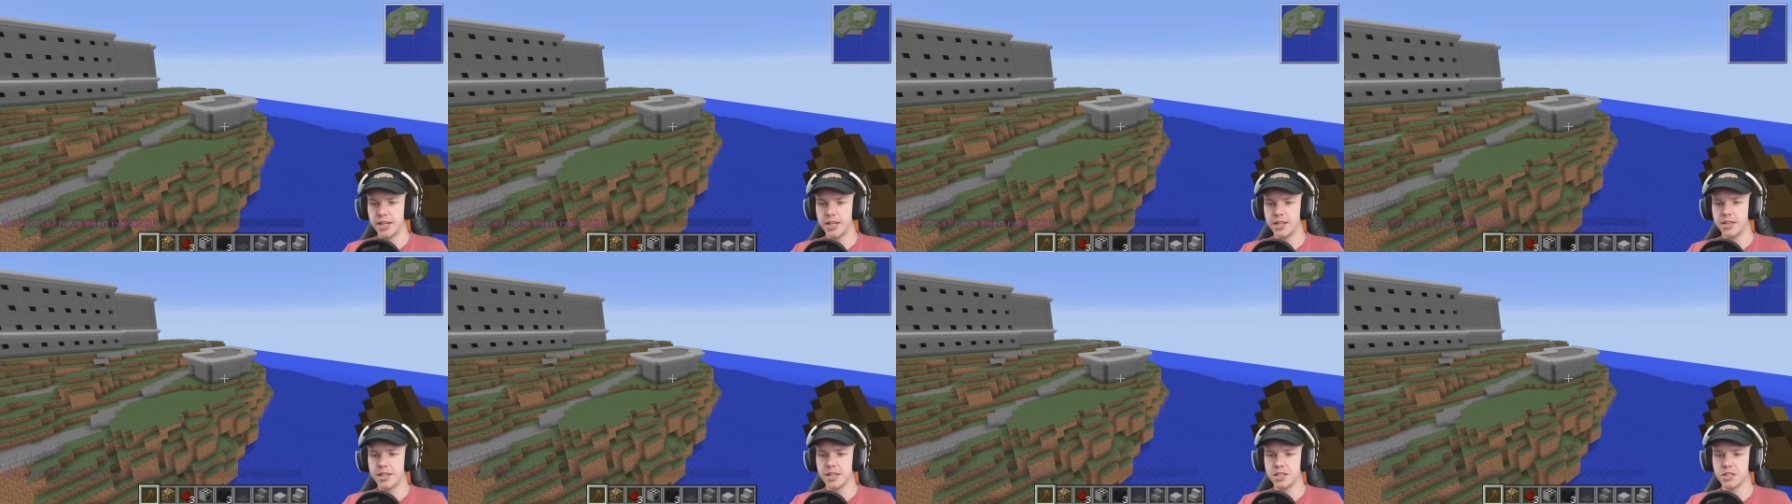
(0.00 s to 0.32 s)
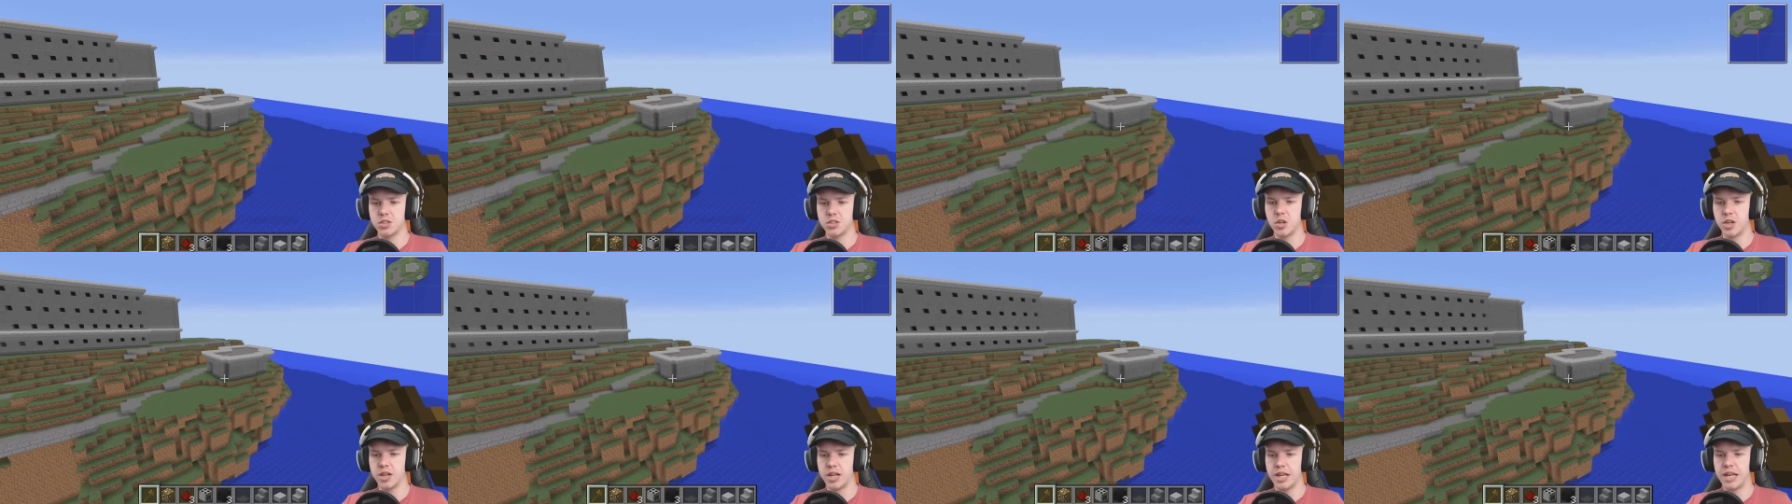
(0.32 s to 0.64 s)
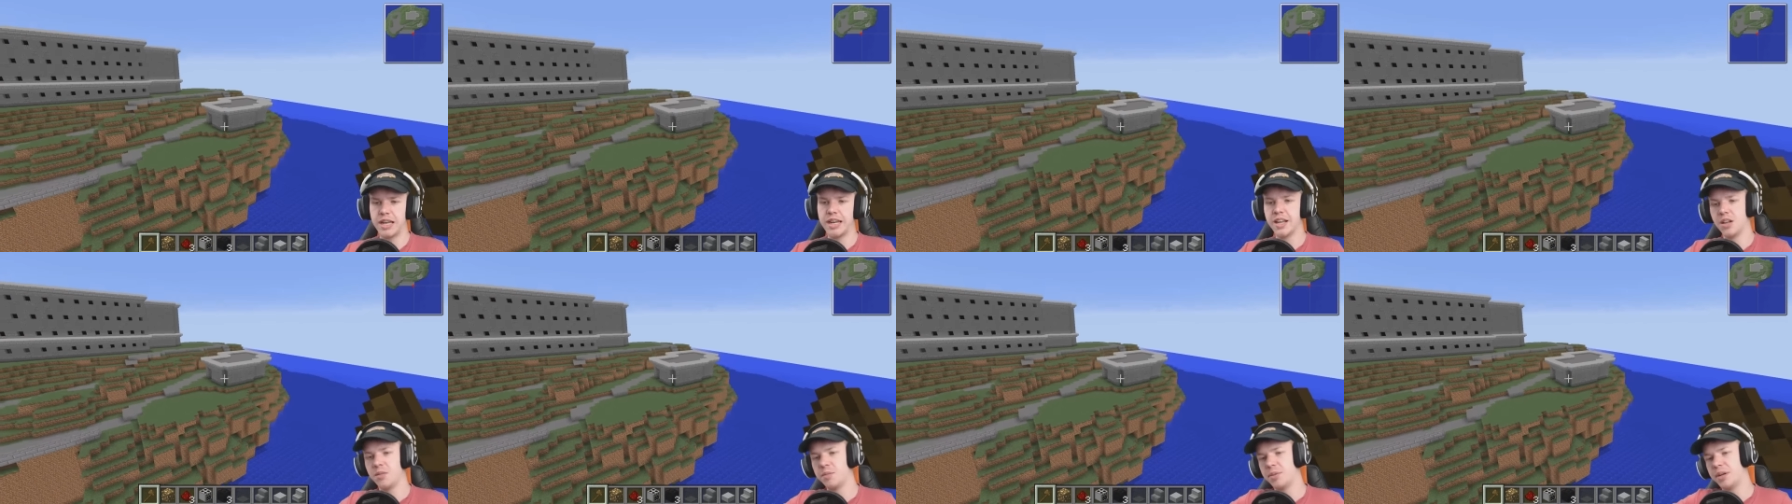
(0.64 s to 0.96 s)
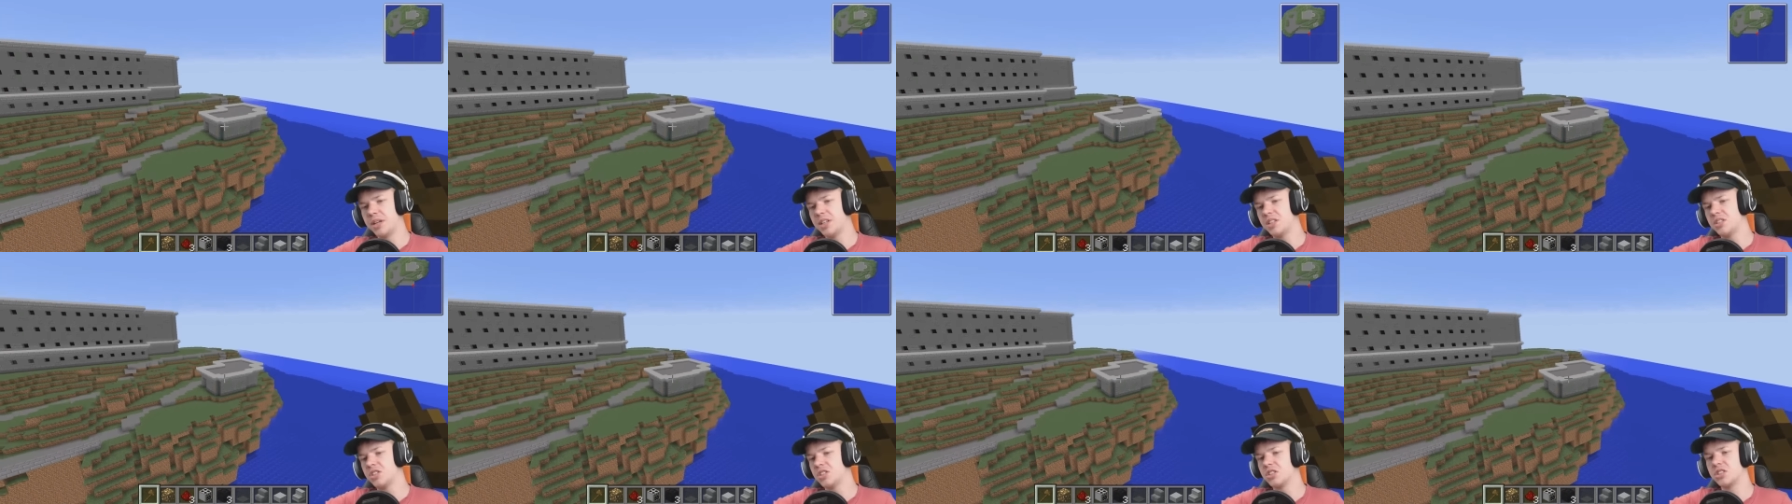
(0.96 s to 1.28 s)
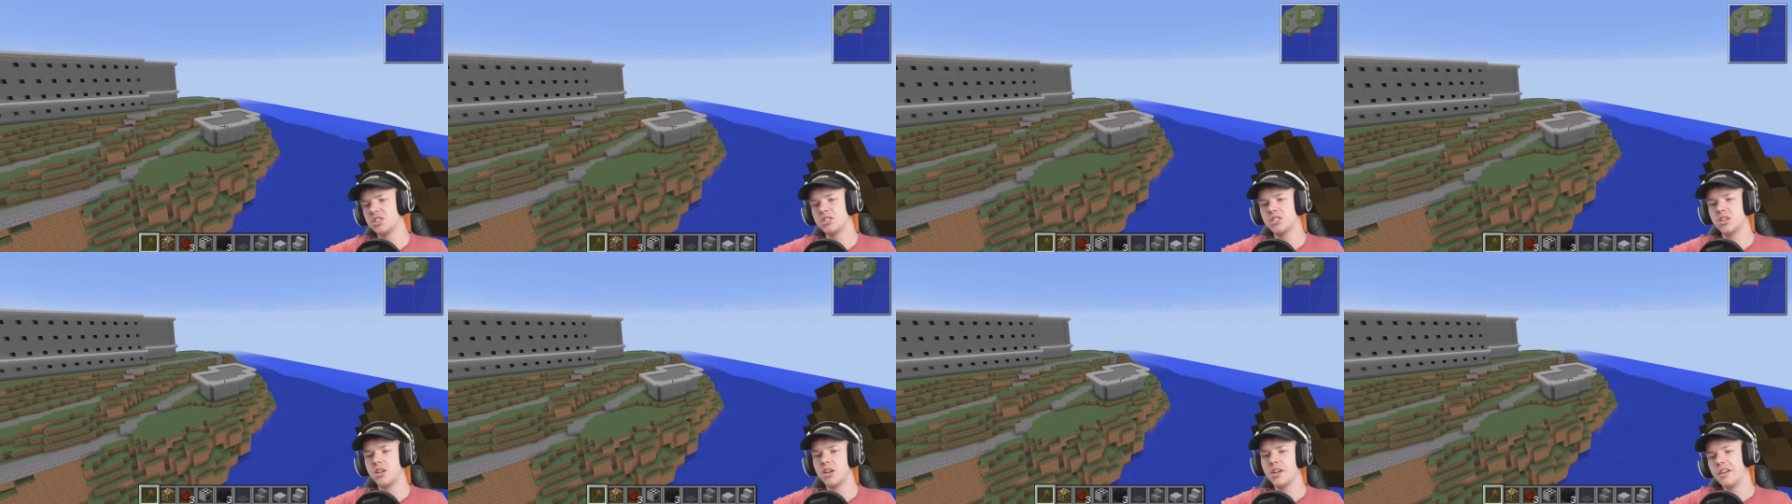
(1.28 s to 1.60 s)
It does look a little bit
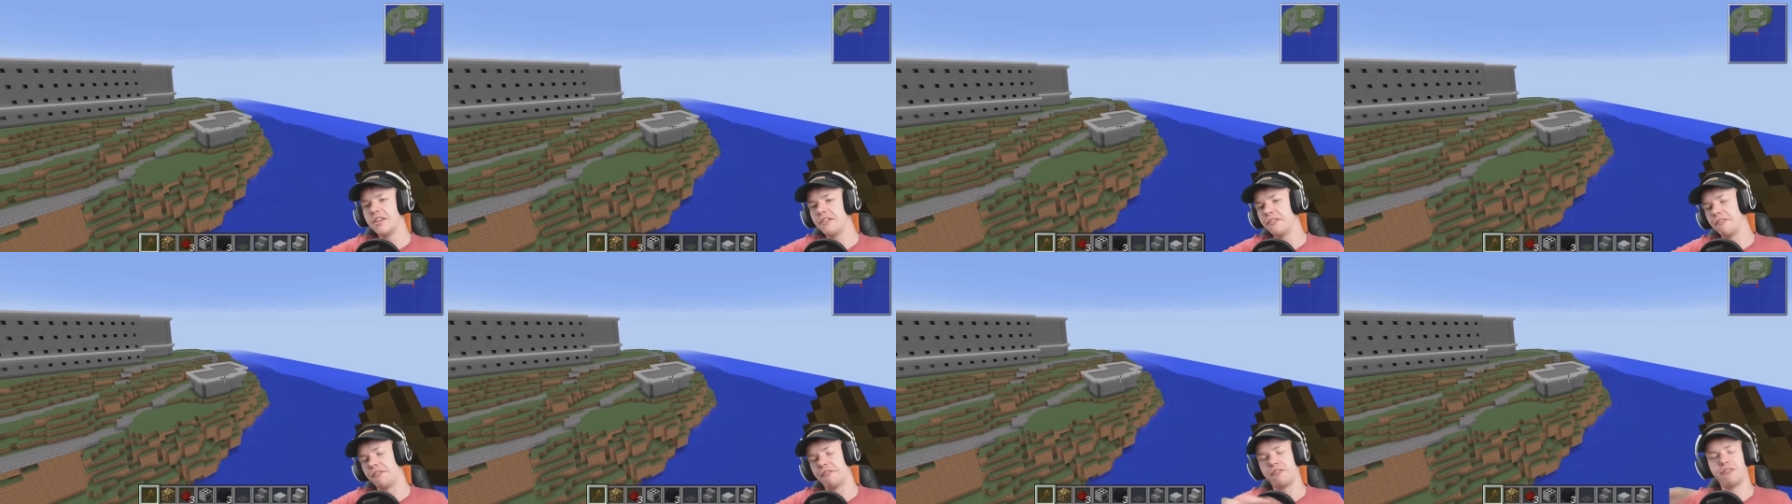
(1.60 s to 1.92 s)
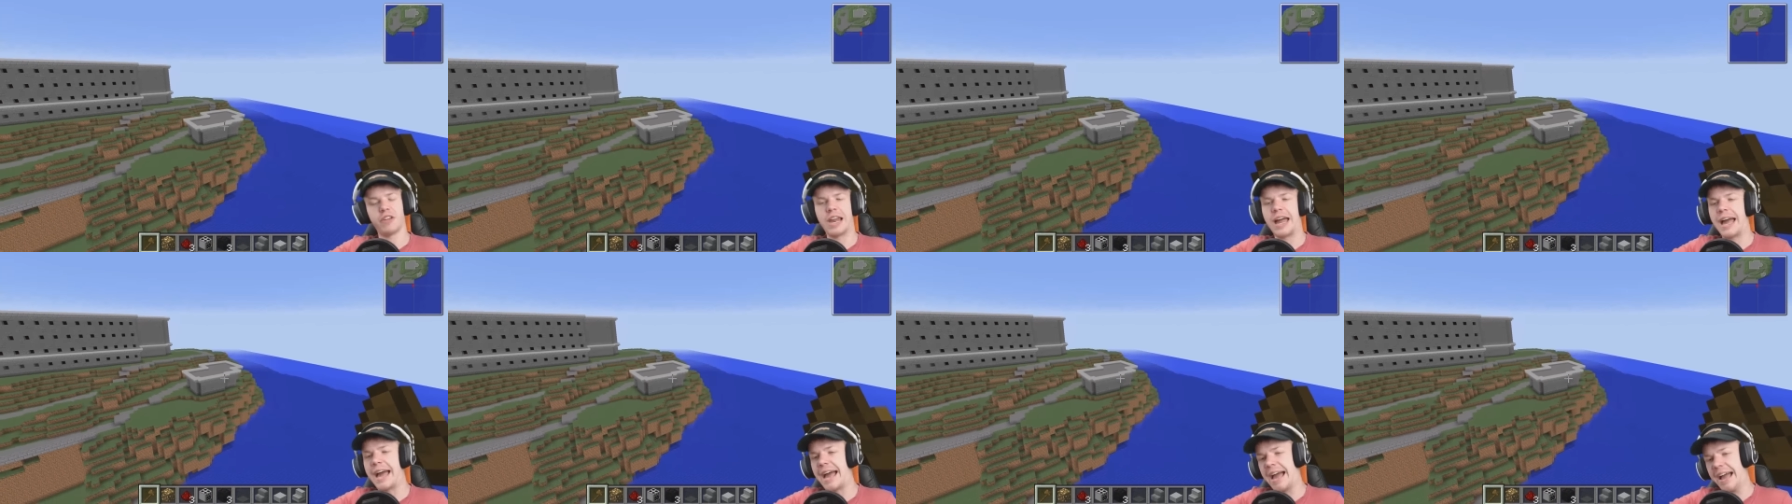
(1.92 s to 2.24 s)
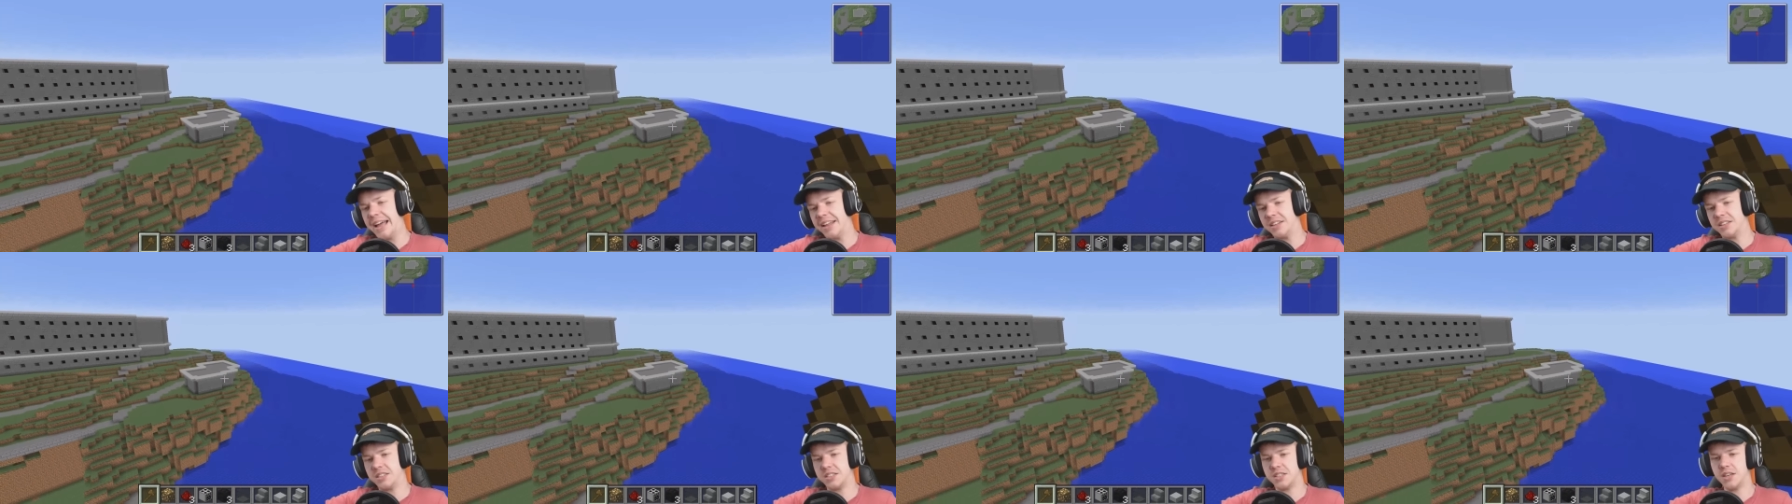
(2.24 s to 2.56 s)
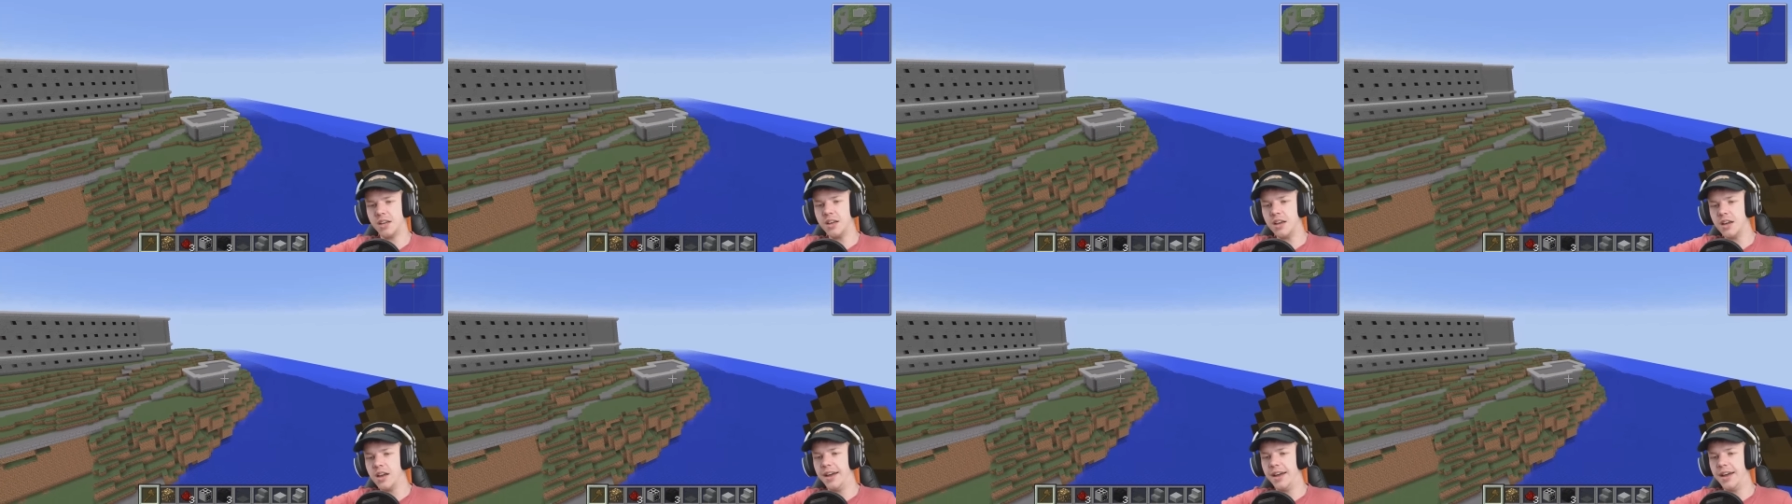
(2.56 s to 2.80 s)
just flat